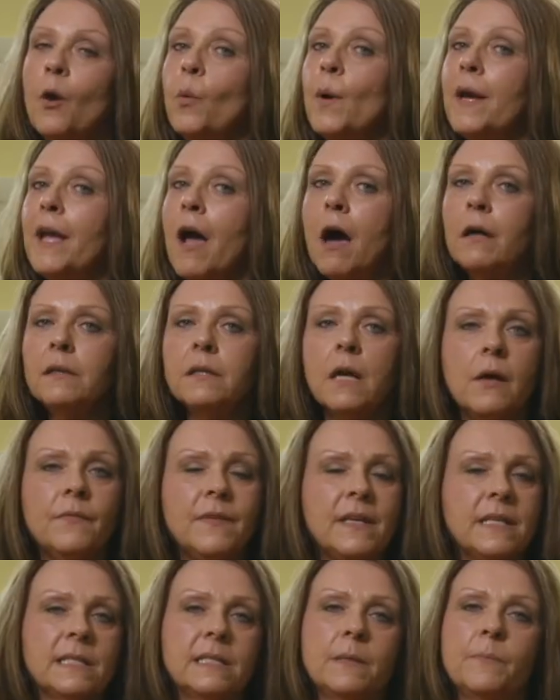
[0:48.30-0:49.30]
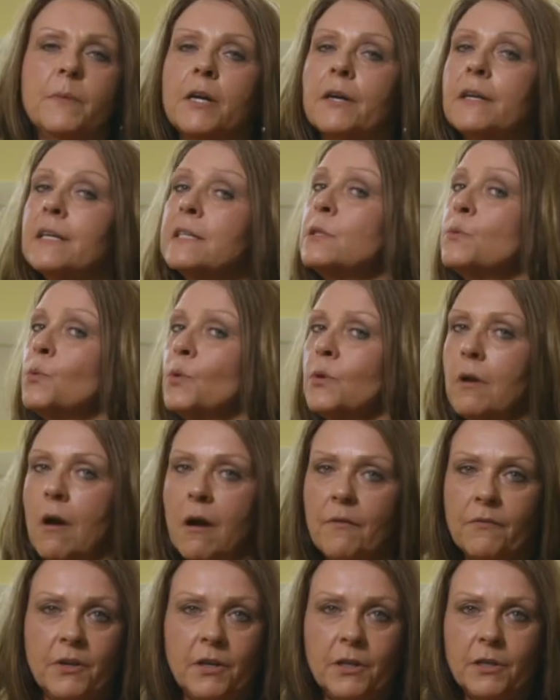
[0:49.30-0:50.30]
We all know that as Americans, we're
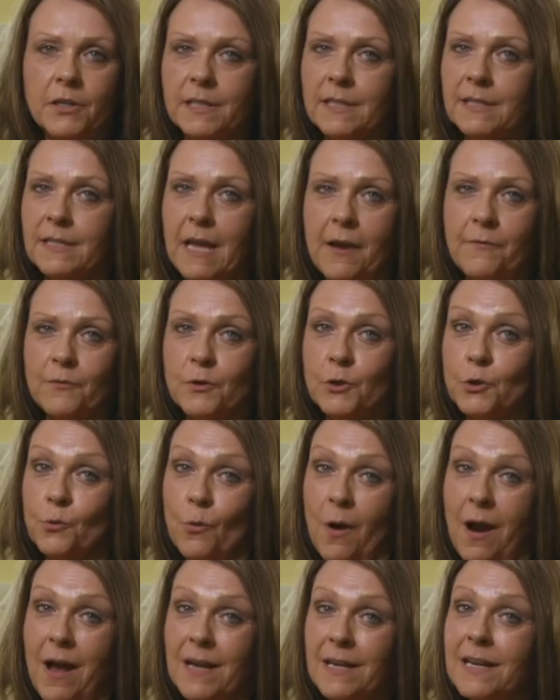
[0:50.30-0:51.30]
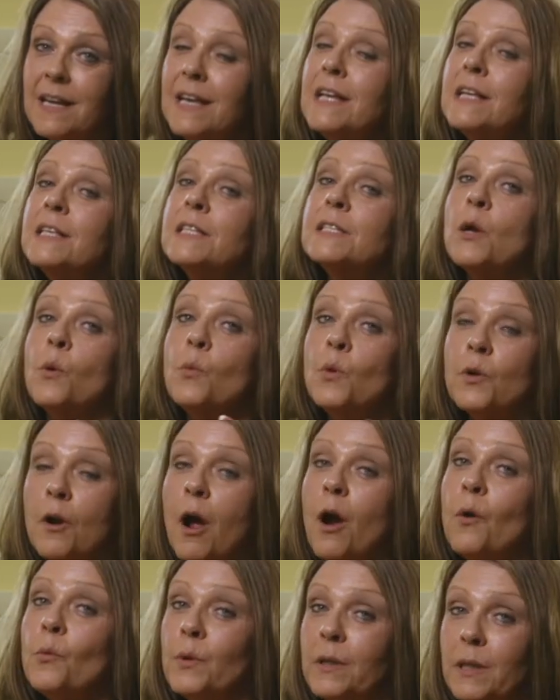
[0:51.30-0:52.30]
not very good savers, right? So we're
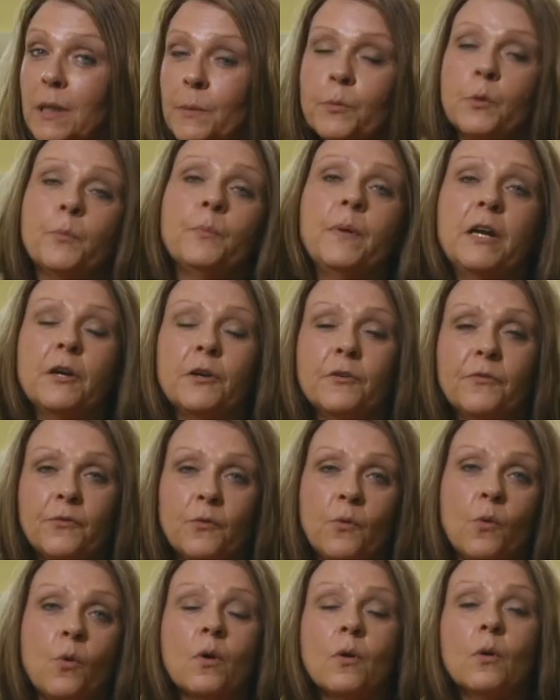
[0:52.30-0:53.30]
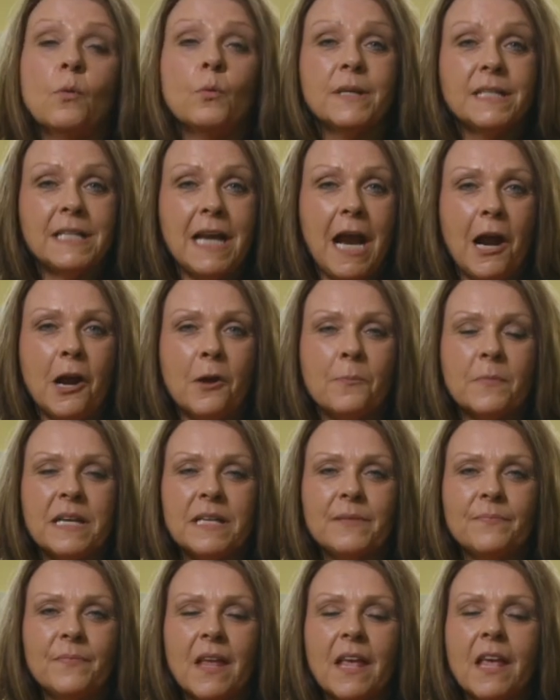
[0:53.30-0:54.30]
not really prepared for
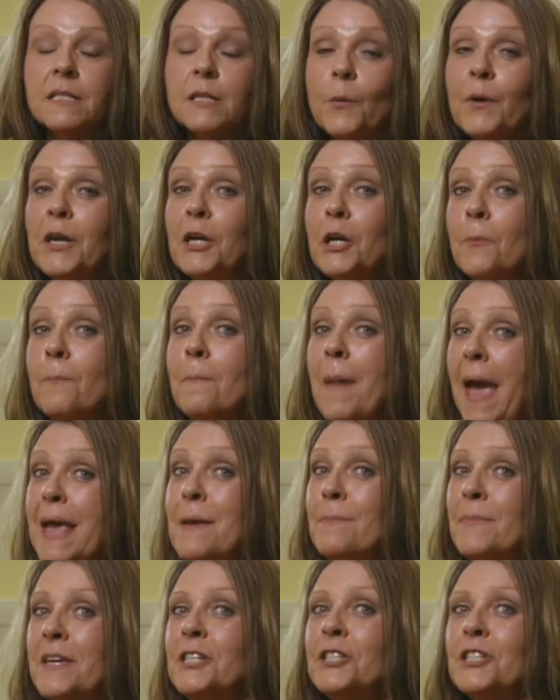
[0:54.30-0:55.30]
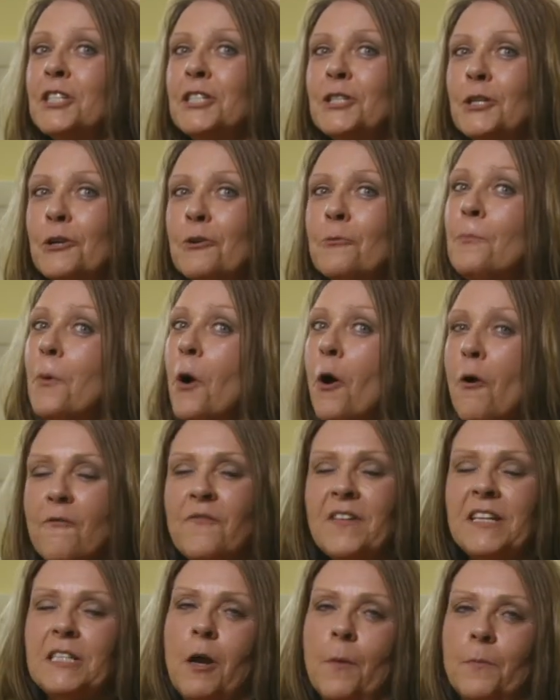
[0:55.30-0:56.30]
retirement. So here may be just the
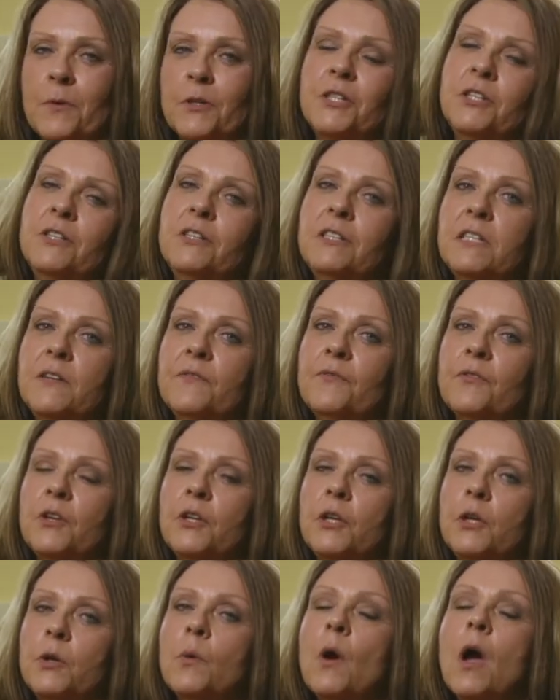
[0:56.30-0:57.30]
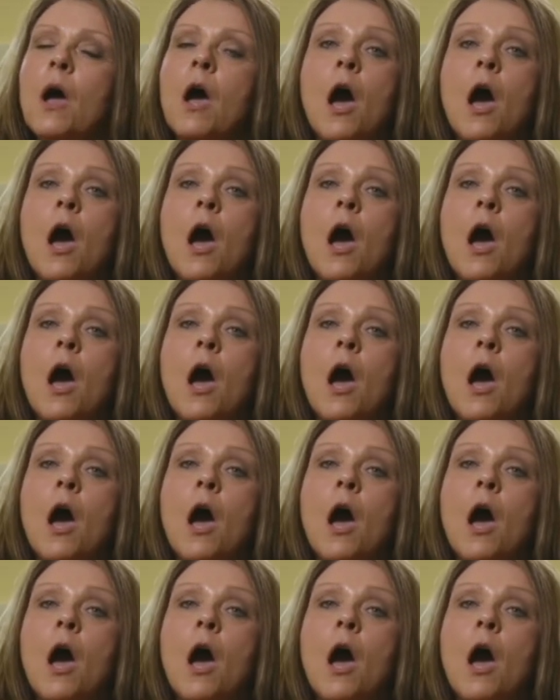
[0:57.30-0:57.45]
perfect opportunity for you.